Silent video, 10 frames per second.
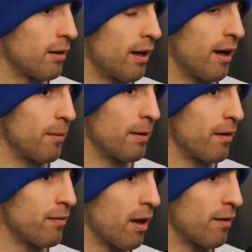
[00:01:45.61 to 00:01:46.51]
Yeah, I mean,
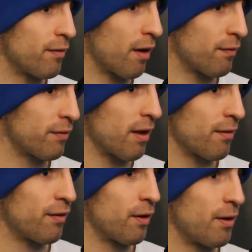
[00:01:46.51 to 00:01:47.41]
I've done a few, I've done a
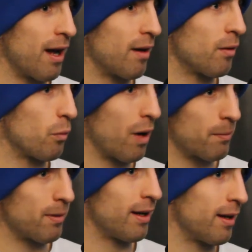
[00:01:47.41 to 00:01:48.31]
few now, like
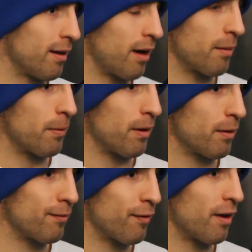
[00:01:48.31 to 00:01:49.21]
Wembley, and the,
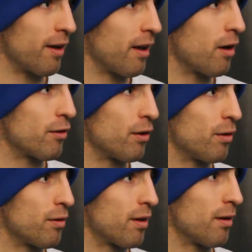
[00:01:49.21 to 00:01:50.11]
but fighting at the
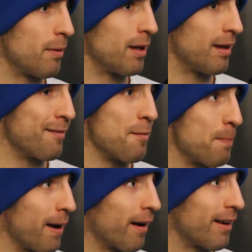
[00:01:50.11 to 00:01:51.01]
O2 is going to be even
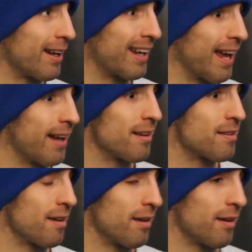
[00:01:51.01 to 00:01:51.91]
bigger again.
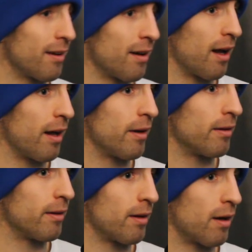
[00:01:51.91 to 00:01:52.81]
So,
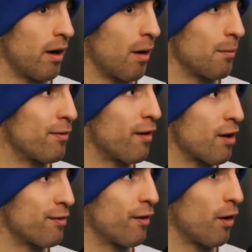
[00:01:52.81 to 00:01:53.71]
and I'm the
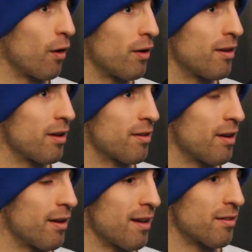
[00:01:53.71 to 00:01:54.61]
first fight on,
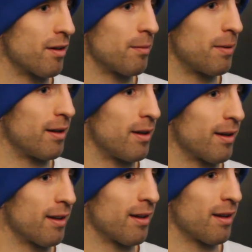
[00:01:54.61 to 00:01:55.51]
so that's going to be
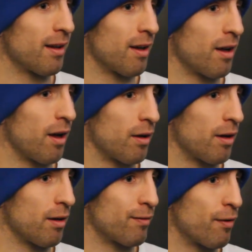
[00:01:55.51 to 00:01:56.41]
like uh,
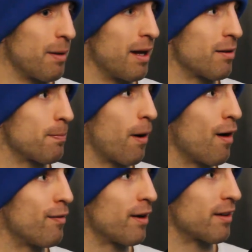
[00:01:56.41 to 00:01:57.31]
for me it's
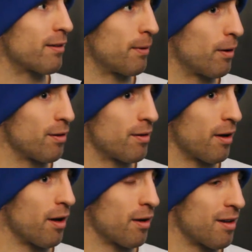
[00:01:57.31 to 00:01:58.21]
perfect because
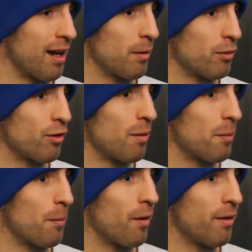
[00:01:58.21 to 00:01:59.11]
I know exactly what time
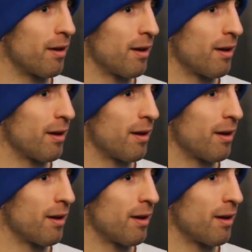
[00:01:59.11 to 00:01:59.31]
I'm on